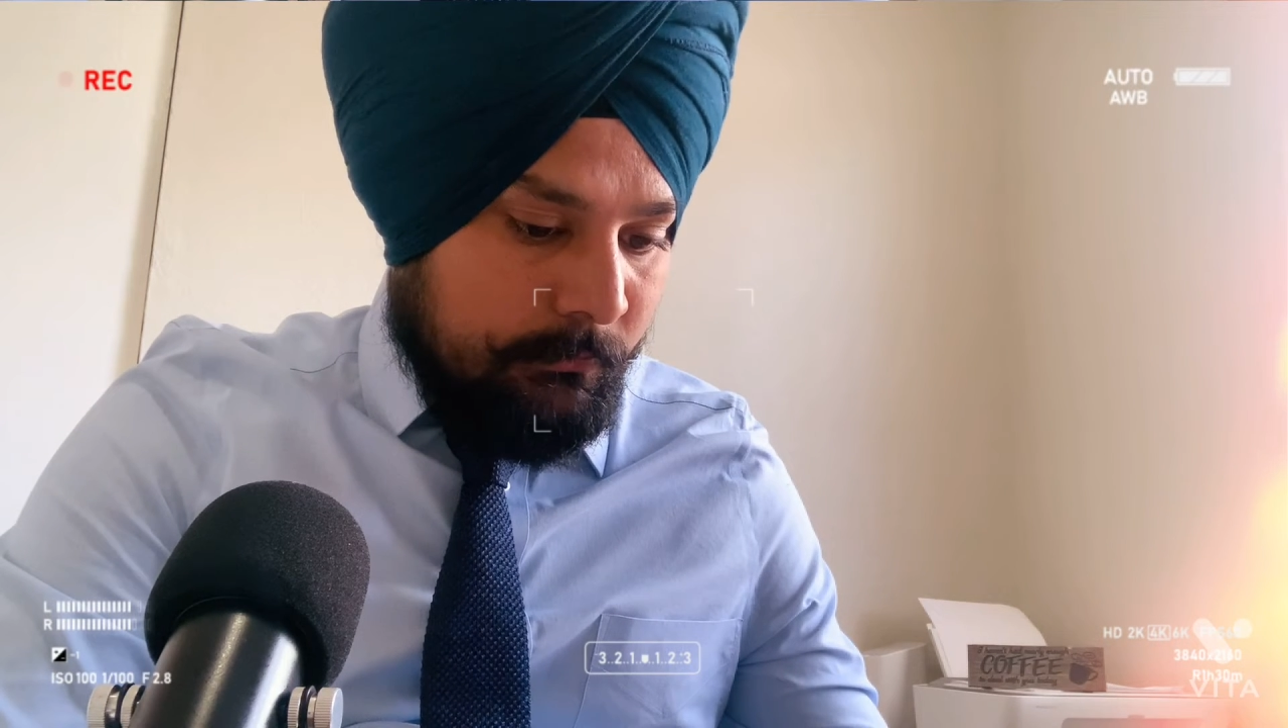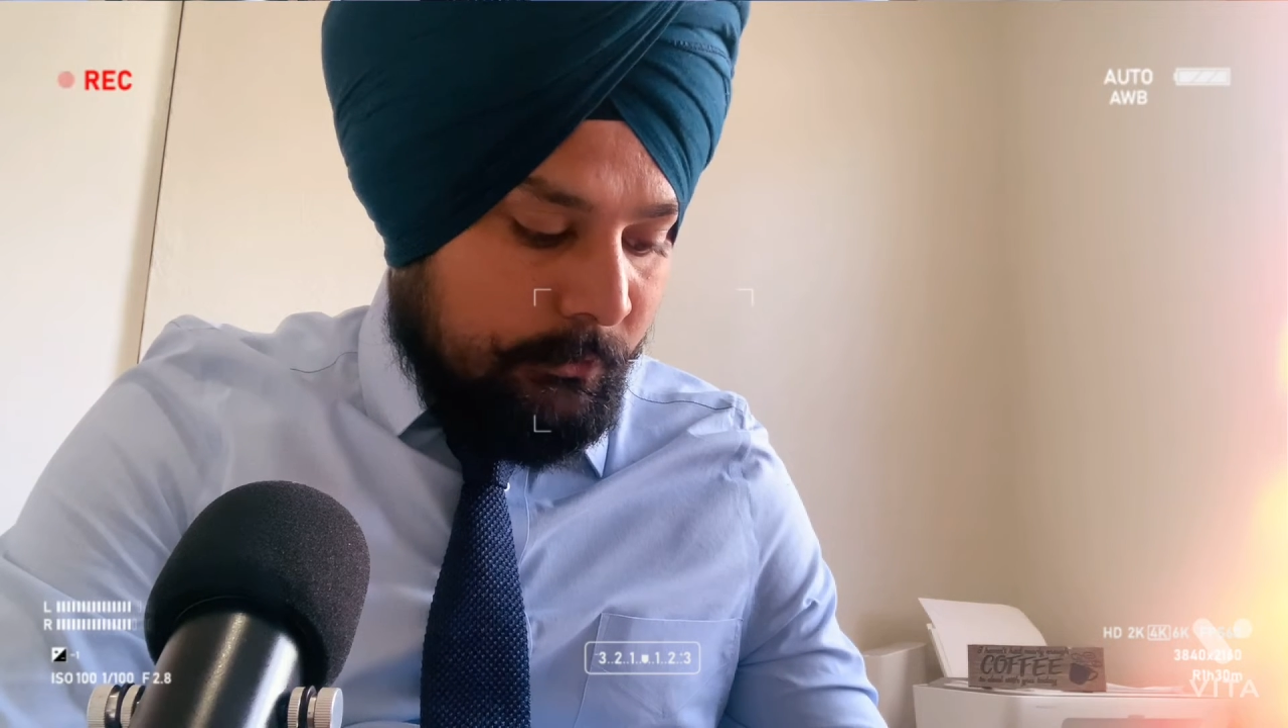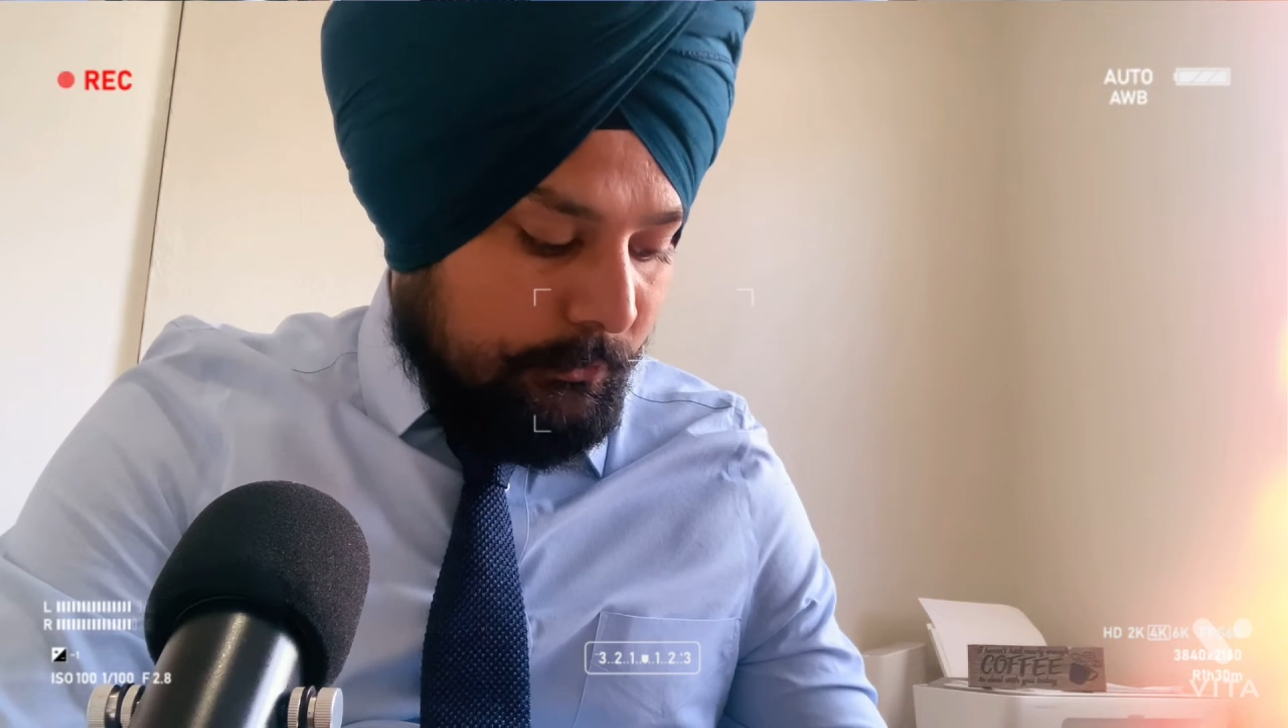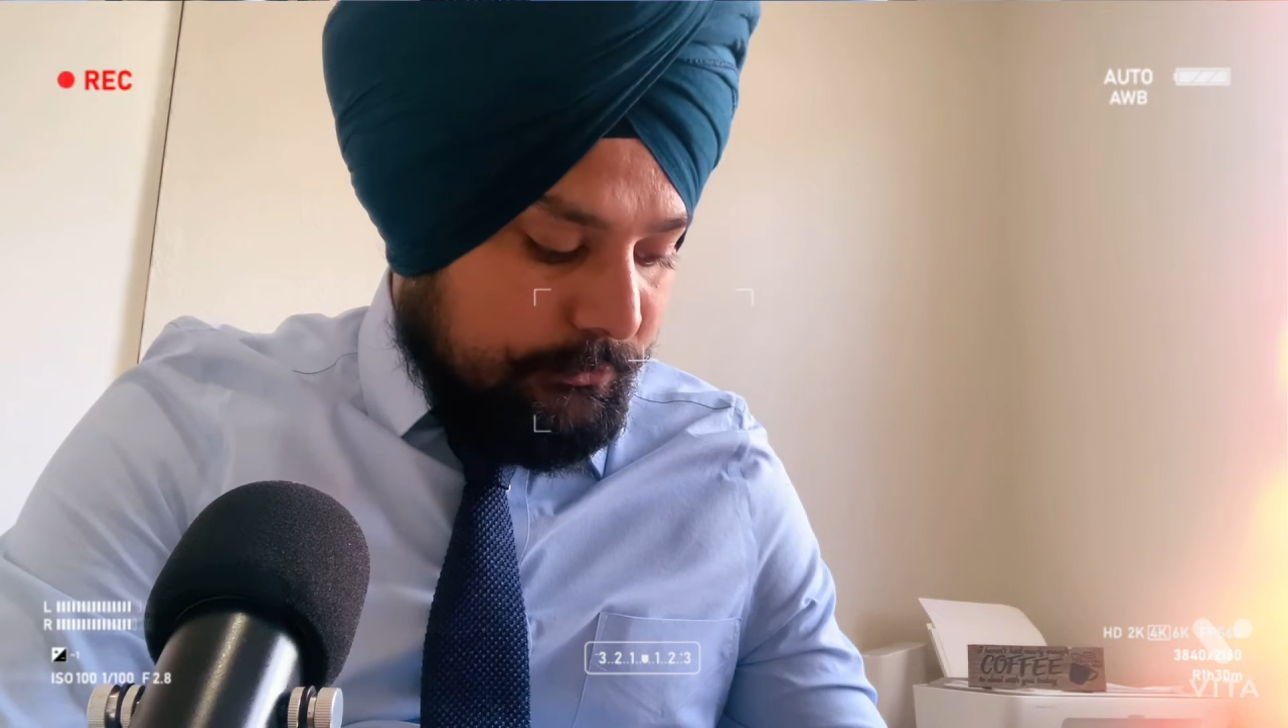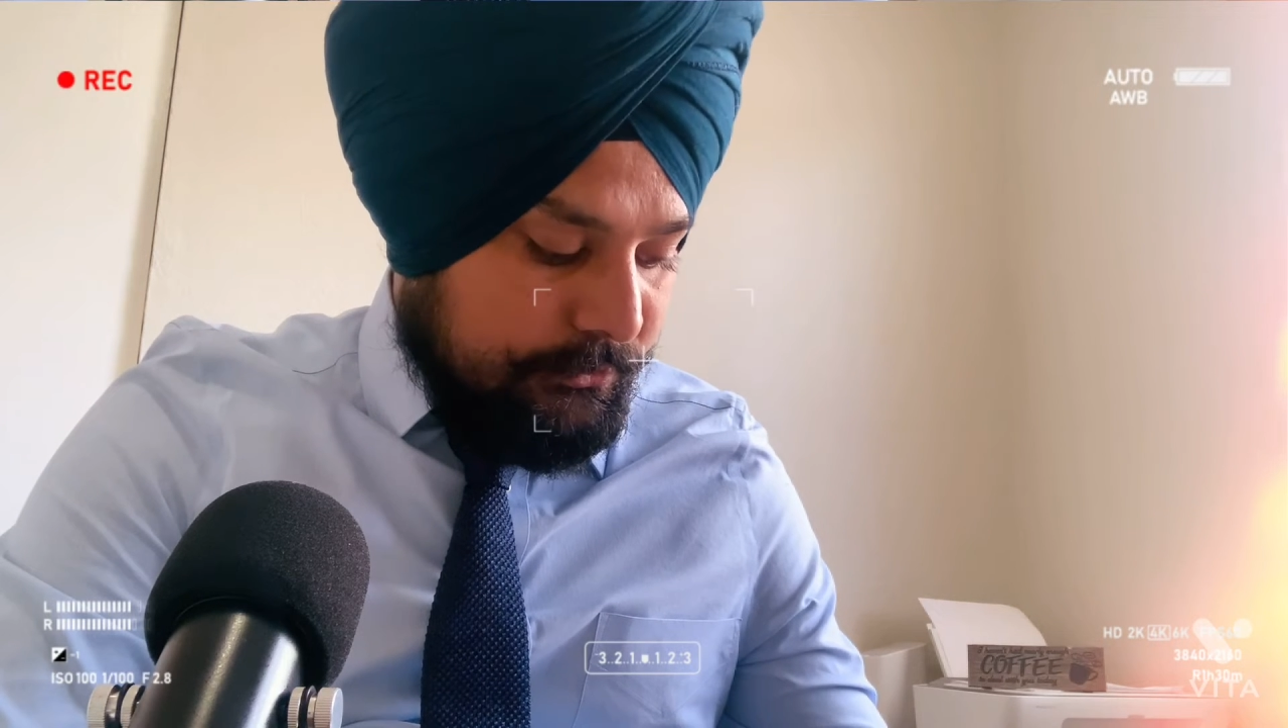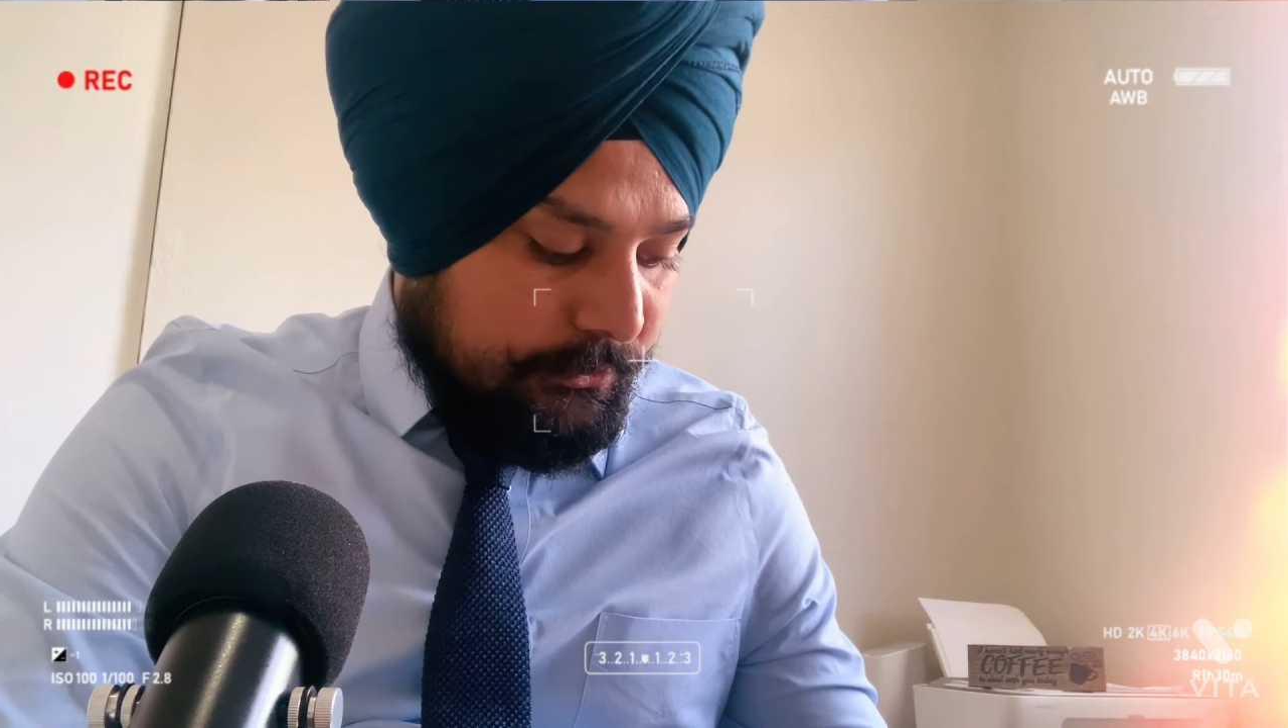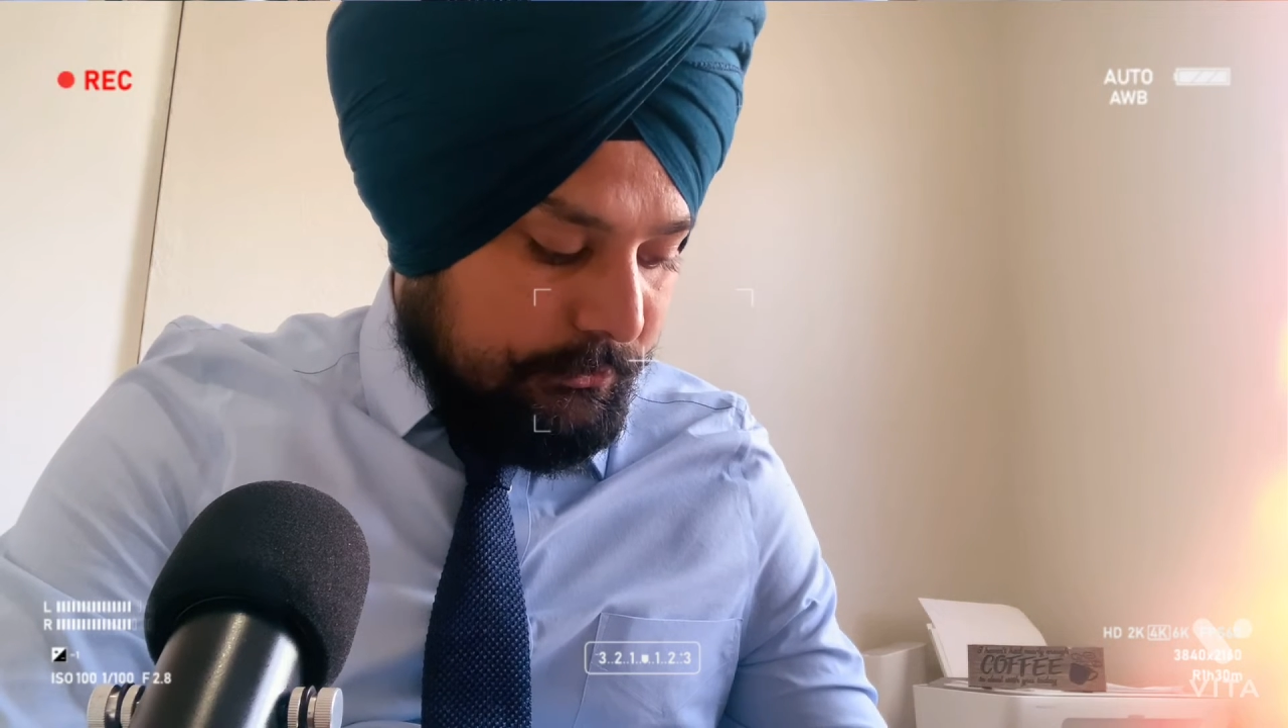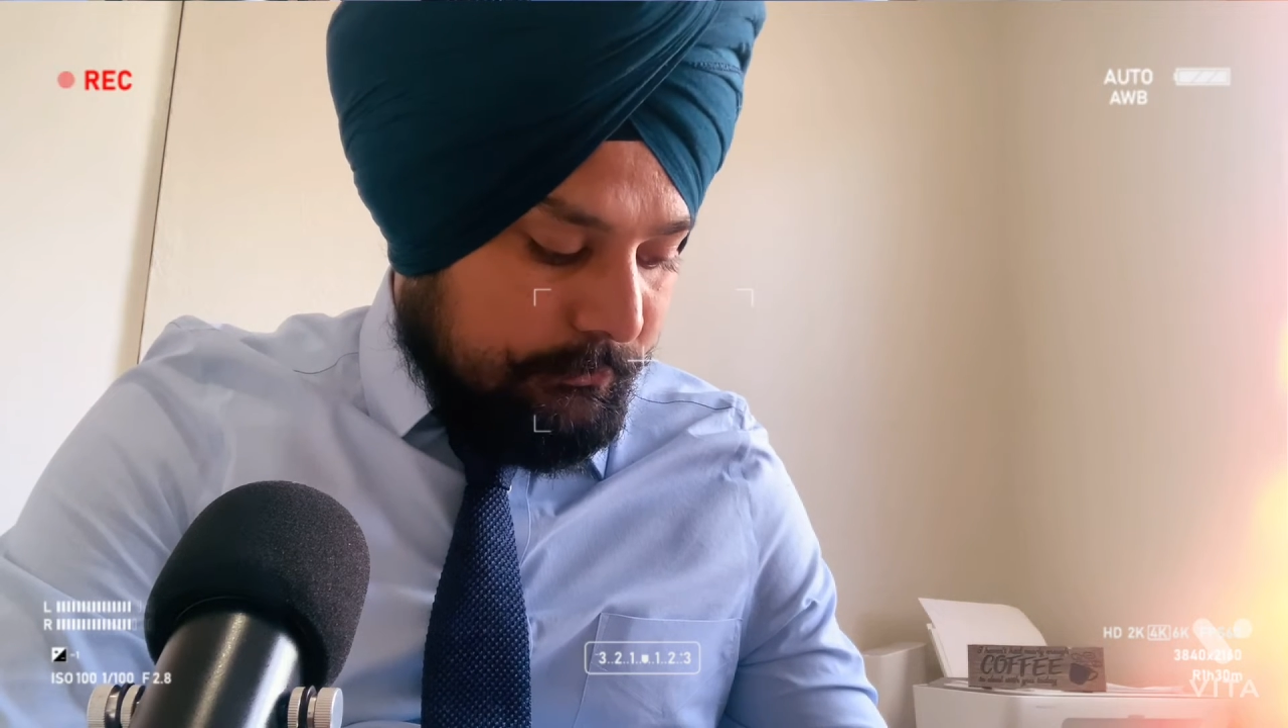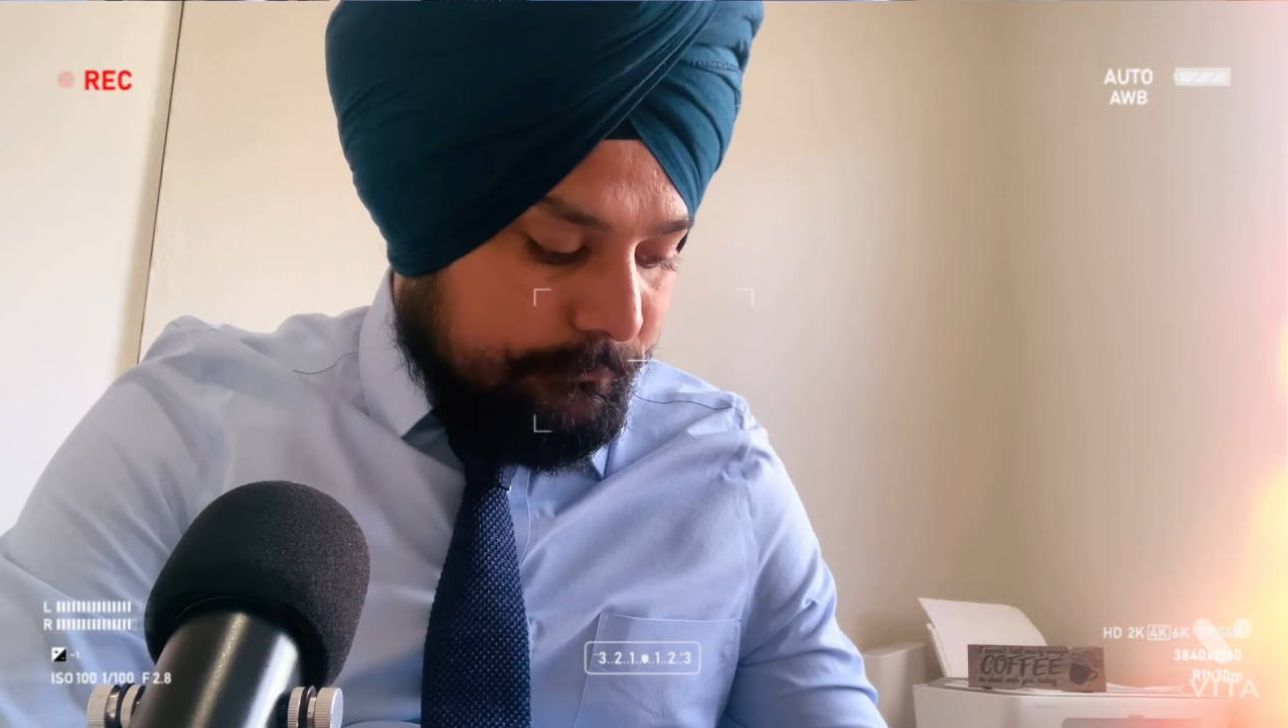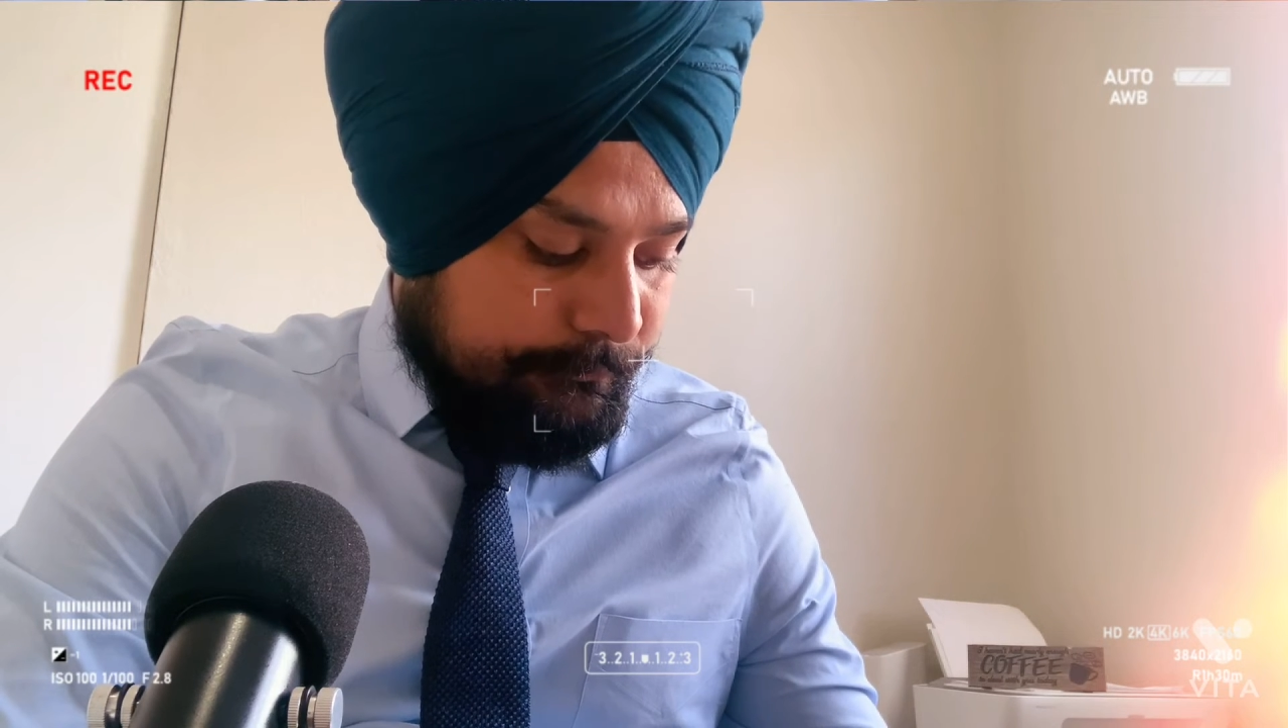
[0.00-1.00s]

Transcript: non-zero.